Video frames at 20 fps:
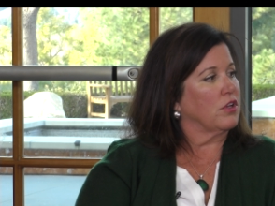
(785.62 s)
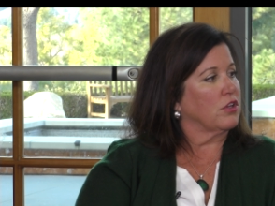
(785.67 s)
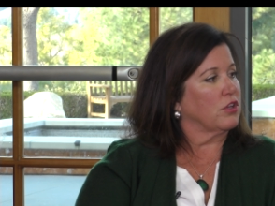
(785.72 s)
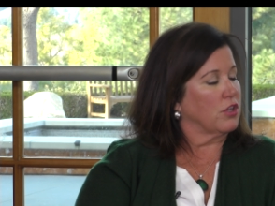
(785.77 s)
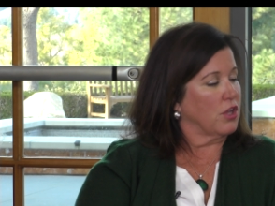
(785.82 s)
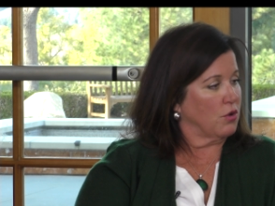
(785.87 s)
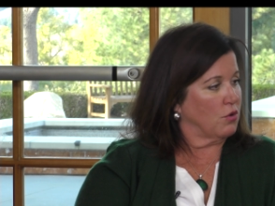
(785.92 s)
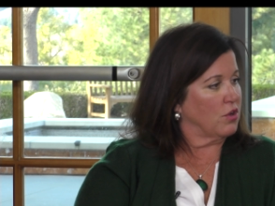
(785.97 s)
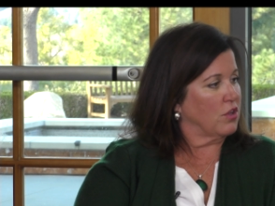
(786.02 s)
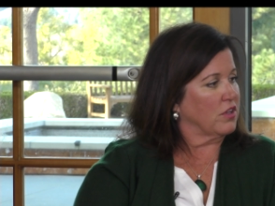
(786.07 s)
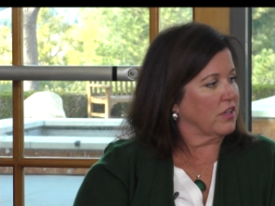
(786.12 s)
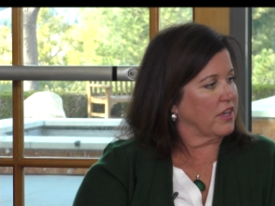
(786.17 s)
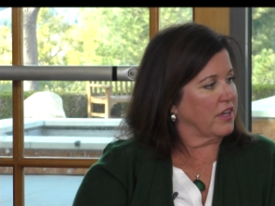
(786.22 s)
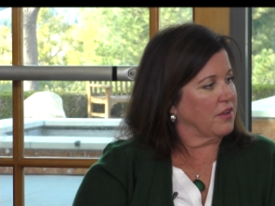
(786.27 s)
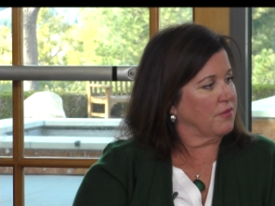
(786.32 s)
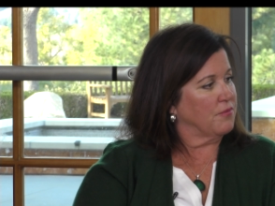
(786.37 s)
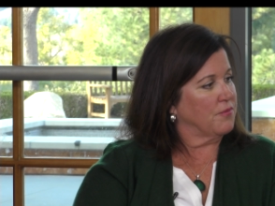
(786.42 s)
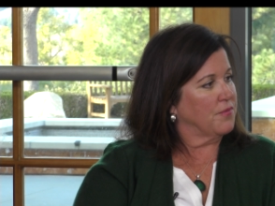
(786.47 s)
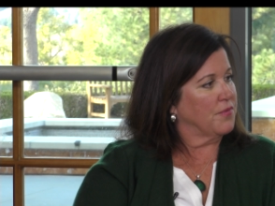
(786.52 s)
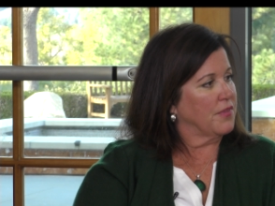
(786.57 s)

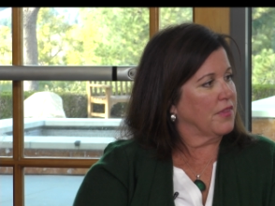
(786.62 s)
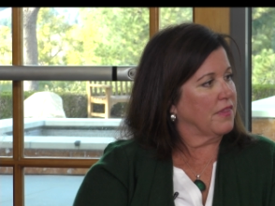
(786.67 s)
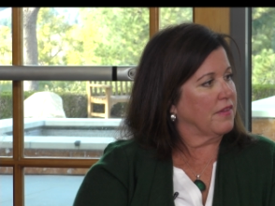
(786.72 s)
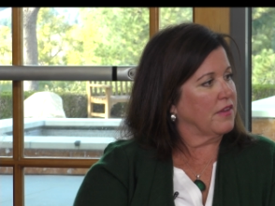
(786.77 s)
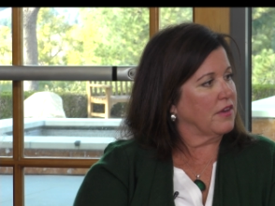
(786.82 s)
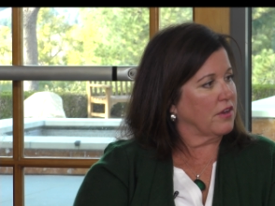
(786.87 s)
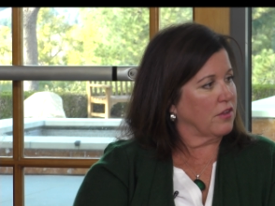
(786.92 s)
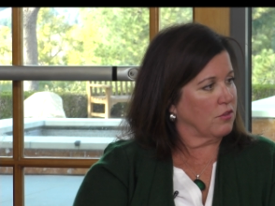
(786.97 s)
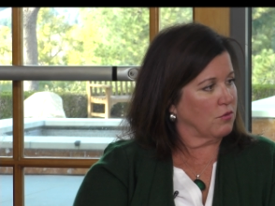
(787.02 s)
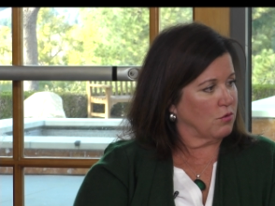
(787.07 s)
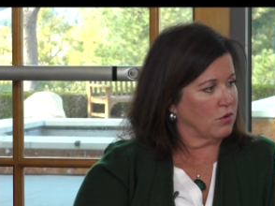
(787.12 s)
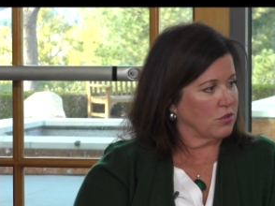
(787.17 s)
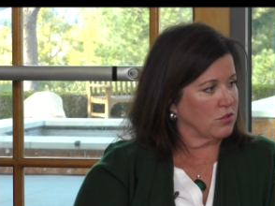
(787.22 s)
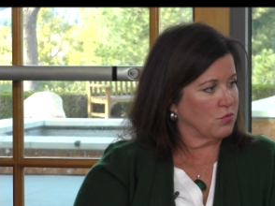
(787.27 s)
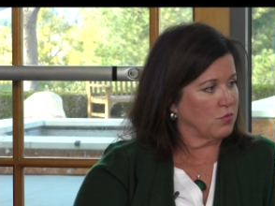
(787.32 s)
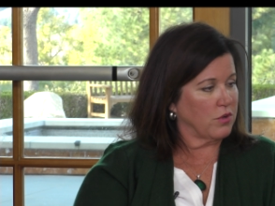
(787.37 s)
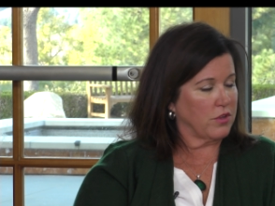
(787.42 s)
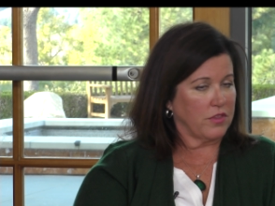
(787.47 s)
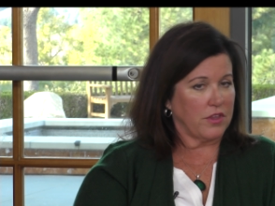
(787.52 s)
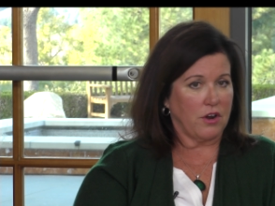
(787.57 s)
locally. In other
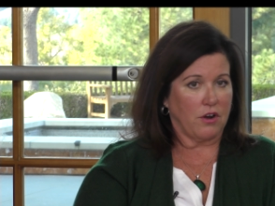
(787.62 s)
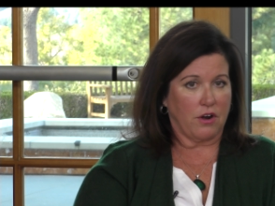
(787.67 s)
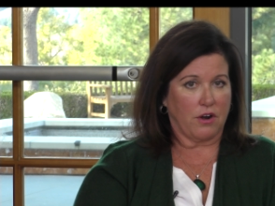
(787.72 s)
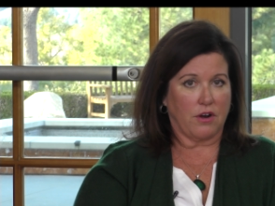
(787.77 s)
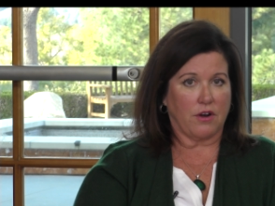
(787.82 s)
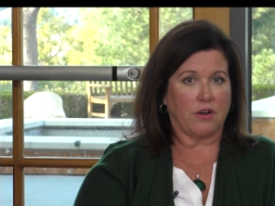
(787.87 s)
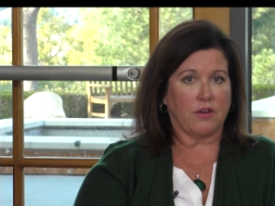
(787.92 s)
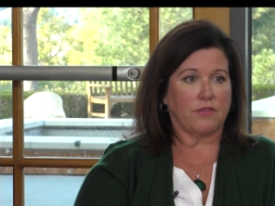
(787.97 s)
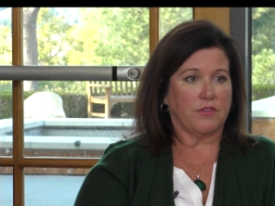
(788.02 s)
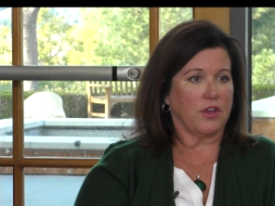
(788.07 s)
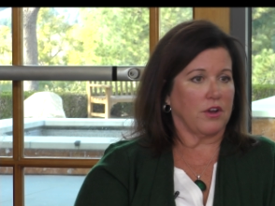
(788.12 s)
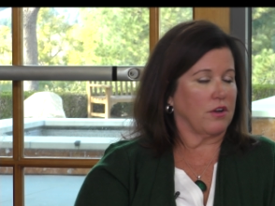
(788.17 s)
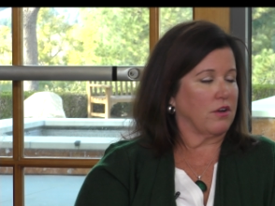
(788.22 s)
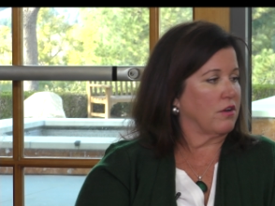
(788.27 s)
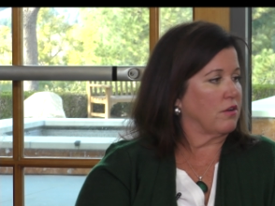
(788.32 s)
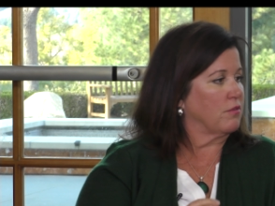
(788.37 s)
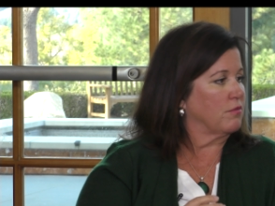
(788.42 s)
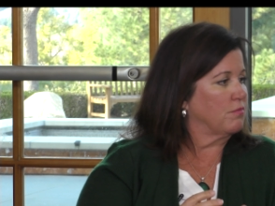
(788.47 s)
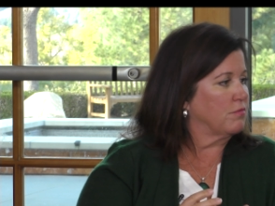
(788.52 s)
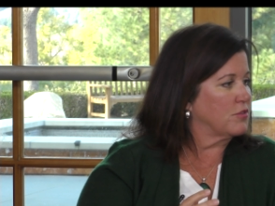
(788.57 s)
words, we, there, are,
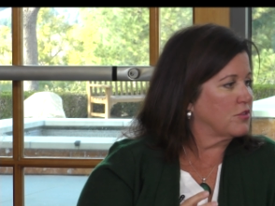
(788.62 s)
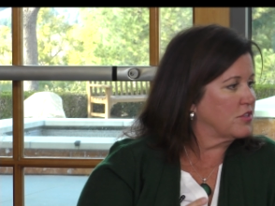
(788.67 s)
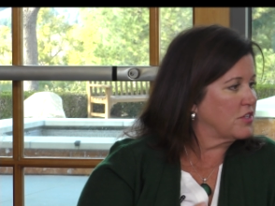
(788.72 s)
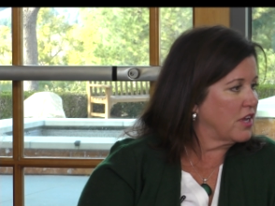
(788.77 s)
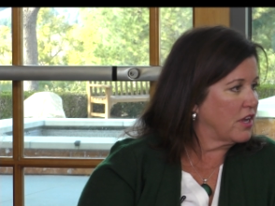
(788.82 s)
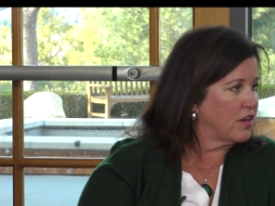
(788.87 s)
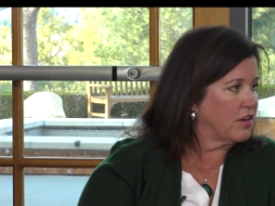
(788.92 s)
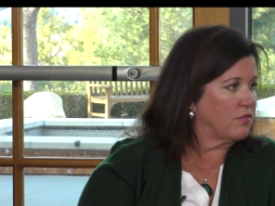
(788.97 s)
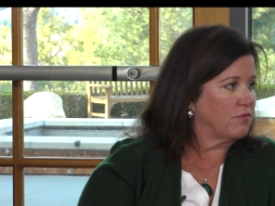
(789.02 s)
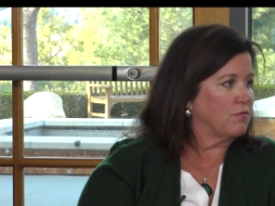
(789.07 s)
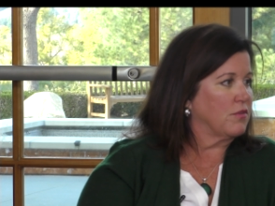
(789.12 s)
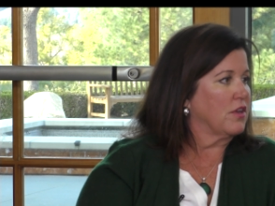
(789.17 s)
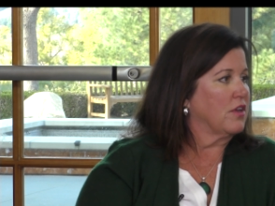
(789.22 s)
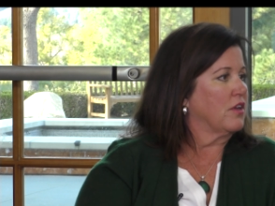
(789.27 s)
there are state